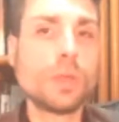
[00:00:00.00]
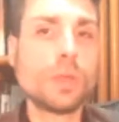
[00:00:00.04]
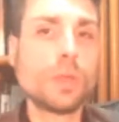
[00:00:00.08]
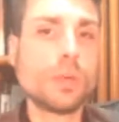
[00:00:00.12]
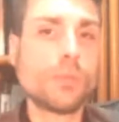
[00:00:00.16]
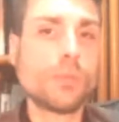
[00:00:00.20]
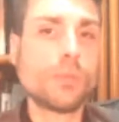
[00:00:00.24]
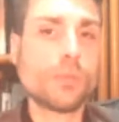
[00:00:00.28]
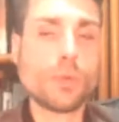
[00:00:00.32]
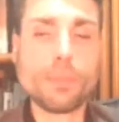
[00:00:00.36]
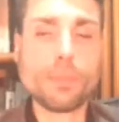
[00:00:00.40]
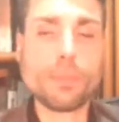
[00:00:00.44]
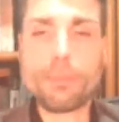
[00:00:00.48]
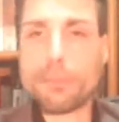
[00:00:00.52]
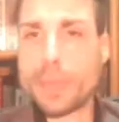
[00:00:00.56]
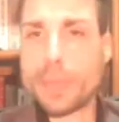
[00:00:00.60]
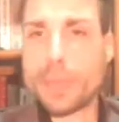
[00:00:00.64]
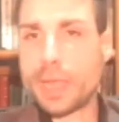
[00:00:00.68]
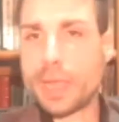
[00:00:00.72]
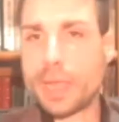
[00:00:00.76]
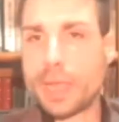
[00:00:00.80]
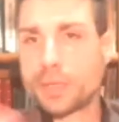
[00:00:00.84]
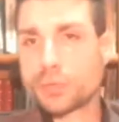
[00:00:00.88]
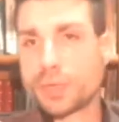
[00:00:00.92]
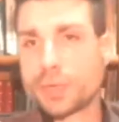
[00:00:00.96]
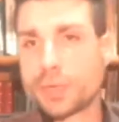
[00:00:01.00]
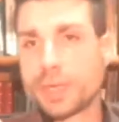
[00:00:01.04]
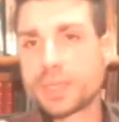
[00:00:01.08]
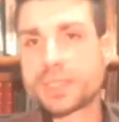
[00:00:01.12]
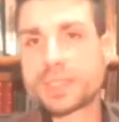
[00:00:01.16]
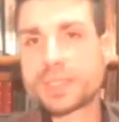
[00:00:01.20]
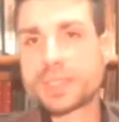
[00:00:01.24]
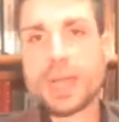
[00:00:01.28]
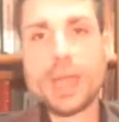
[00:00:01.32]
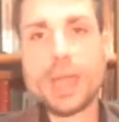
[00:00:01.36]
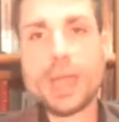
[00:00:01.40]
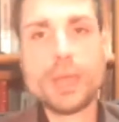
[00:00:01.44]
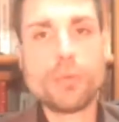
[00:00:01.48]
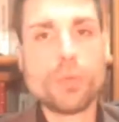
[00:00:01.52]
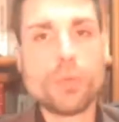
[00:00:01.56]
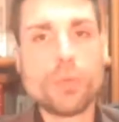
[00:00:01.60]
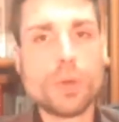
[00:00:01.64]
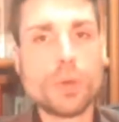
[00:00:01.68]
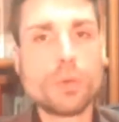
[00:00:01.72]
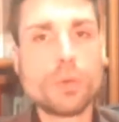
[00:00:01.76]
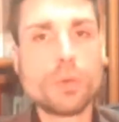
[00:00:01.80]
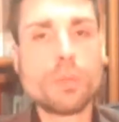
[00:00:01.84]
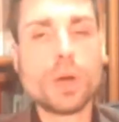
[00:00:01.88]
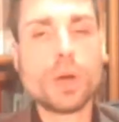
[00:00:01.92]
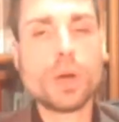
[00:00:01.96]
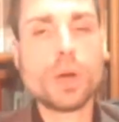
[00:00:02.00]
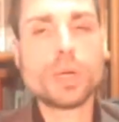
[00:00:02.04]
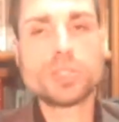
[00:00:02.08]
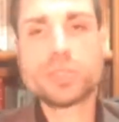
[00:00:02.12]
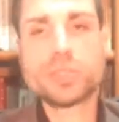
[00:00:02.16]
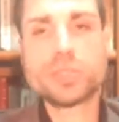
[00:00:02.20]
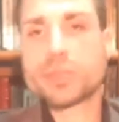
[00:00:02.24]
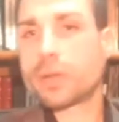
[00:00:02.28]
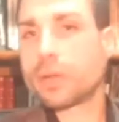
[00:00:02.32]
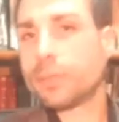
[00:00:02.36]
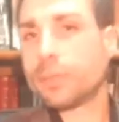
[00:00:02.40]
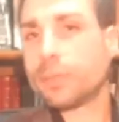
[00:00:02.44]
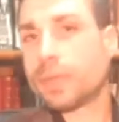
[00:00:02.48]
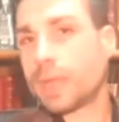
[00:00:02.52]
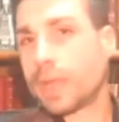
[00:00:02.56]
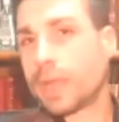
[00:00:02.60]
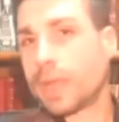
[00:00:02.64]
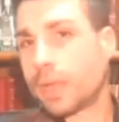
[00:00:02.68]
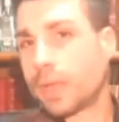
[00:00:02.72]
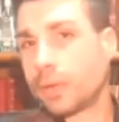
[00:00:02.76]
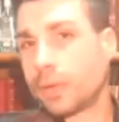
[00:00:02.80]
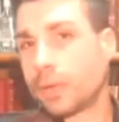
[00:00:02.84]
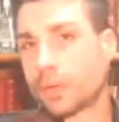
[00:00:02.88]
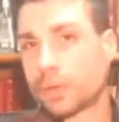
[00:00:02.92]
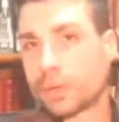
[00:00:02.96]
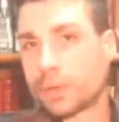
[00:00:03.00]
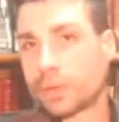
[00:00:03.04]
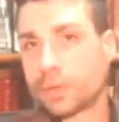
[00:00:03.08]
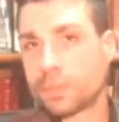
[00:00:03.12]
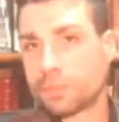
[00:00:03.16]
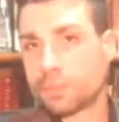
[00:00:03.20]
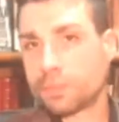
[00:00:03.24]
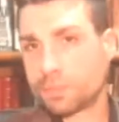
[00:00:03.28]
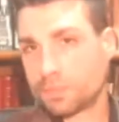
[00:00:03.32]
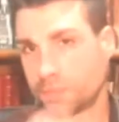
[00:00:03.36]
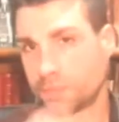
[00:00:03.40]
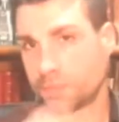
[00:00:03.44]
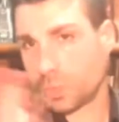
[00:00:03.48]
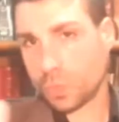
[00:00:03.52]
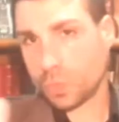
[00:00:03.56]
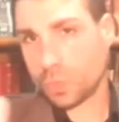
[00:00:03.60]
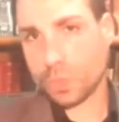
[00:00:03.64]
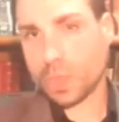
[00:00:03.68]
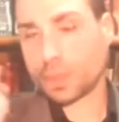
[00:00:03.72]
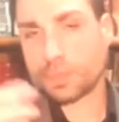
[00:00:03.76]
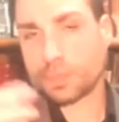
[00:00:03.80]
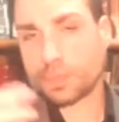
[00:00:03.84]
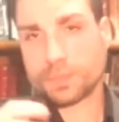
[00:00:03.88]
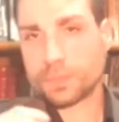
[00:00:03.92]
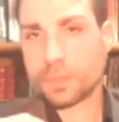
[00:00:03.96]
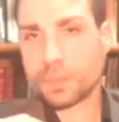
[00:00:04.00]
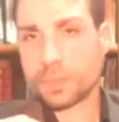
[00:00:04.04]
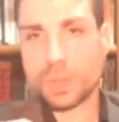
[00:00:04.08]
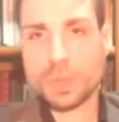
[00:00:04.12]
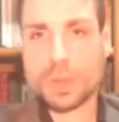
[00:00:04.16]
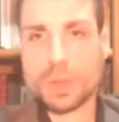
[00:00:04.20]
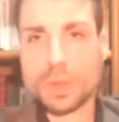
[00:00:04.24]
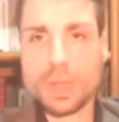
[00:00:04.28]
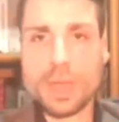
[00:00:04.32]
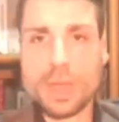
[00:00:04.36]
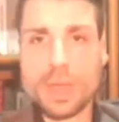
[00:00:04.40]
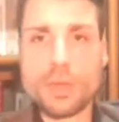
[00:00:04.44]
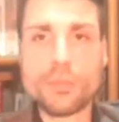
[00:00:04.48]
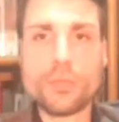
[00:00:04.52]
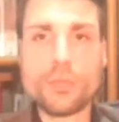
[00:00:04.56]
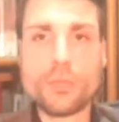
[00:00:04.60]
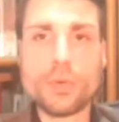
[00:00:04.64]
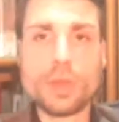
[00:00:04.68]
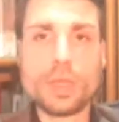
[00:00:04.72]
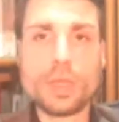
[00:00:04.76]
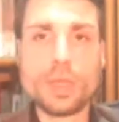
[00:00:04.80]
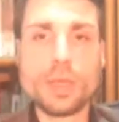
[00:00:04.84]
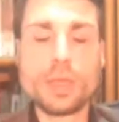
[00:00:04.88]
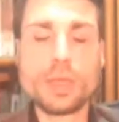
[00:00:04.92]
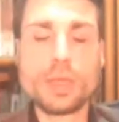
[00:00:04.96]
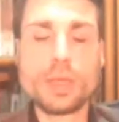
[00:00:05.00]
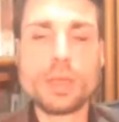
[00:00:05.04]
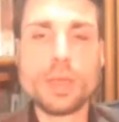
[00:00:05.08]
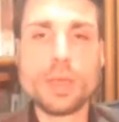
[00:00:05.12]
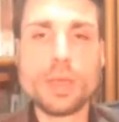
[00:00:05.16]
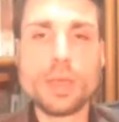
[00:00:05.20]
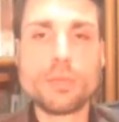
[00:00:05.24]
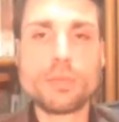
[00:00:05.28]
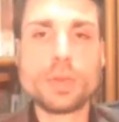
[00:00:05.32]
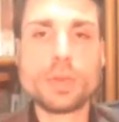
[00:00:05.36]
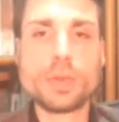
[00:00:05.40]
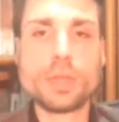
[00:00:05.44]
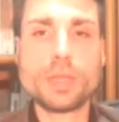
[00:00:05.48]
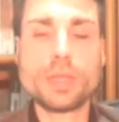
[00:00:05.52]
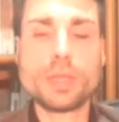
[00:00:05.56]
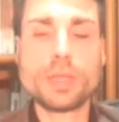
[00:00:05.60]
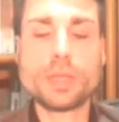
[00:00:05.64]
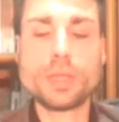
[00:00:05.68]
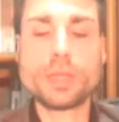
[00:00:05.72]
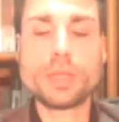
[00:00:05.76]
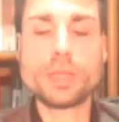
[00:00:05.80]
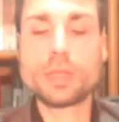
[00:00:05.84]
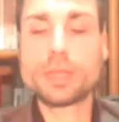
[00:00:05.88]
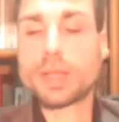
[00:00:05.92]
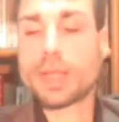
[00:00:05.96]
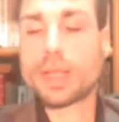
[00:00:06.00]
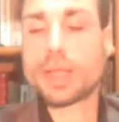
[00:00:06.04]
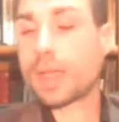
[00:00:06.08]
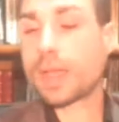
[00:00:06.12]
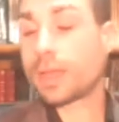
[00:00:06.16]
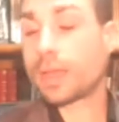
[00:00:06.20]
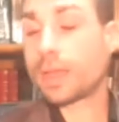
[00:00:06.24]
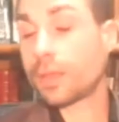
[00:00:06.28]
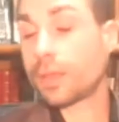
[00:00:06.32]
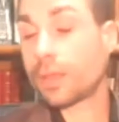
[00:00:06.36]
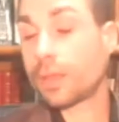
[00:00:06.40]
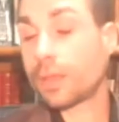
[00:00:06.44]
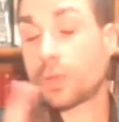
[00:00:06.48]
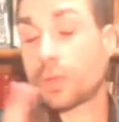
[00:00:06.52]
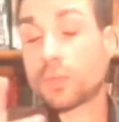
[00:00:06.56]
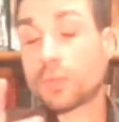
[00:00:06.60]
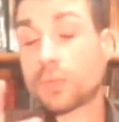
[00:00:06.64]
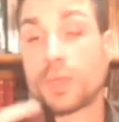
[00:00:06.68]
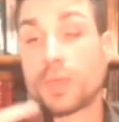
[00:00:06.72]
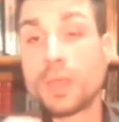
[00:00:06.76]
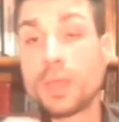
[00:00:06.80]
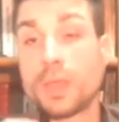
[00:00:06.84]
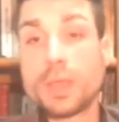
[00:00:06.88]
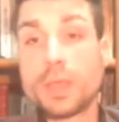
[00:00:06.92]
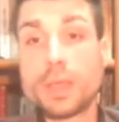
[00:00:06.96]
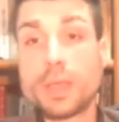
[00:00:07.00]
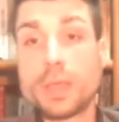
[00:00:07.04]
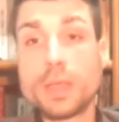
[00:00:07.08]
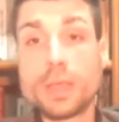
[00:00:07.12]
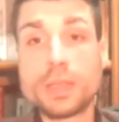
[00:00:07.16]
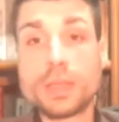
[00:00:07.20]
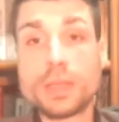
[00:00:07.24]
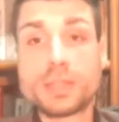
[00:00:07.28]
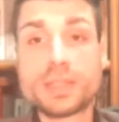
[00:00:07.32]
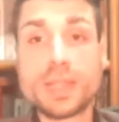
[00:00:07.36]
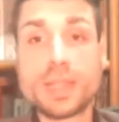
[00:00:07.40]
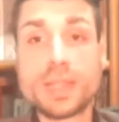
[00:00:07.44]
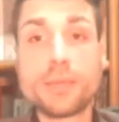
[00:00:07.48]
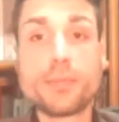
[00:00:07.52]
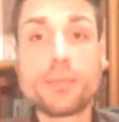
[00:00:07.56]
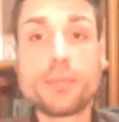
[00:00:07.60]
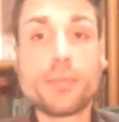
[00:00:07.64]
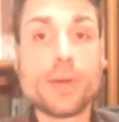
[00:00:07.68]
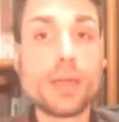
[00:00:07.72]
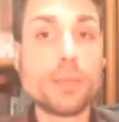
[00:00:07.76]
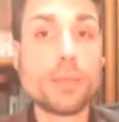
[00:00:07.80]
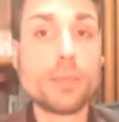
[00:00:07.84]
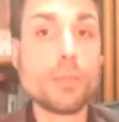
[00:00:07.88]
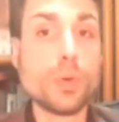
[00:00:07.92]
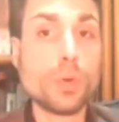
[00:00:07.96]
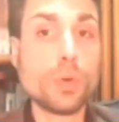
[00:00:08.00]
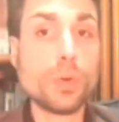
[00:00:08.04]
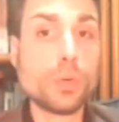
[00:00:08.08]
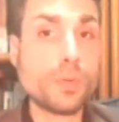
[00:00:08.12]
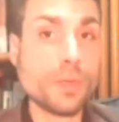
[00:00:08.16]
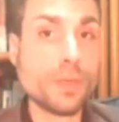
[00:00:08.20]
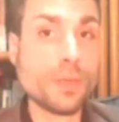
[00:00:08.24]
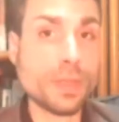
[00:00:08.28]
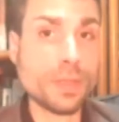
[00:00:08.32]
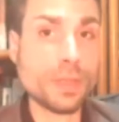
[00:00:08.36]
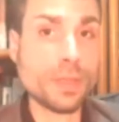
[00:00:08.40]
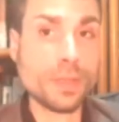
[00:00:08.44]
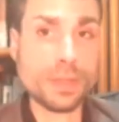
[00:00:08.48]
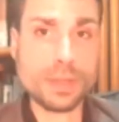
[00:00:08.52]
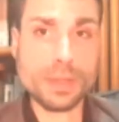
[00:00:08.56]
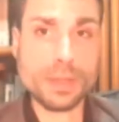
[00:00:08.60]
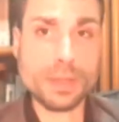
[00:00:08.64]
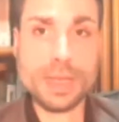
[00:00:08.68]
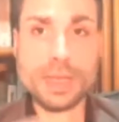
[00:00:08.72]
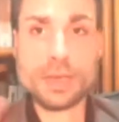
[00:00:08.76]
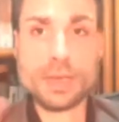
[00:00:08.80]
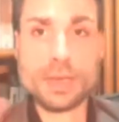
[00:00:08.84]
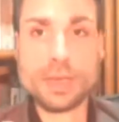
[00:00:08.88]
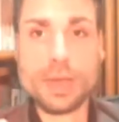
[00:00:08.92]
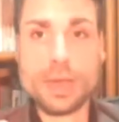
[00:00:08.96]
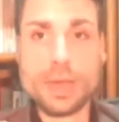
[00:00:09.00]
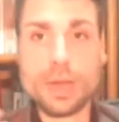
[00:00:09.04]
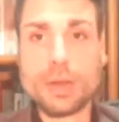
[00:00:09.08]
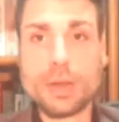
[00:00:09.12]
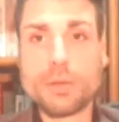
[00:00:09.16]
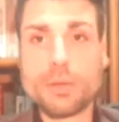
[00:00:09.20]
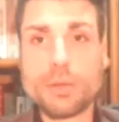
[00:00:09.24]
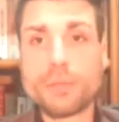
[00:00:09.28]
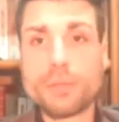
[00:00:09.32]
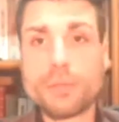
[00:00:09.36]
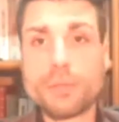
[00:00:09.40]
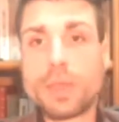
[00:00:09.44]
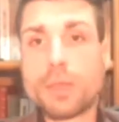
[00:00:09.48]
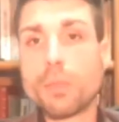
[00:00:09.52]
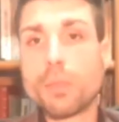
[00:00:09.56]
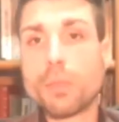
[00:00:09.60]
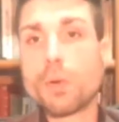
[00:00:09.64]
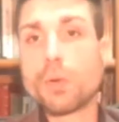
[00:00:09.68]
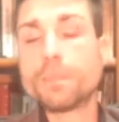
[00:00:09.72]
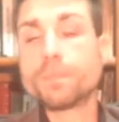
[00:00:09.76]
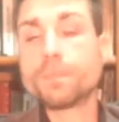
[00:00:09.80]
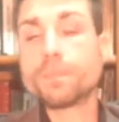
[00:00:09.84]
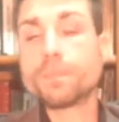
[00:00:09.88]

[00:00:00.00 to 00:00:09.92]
from Matrix, iRobot, Terminator? Well, every kind of sci-fi movie that are available.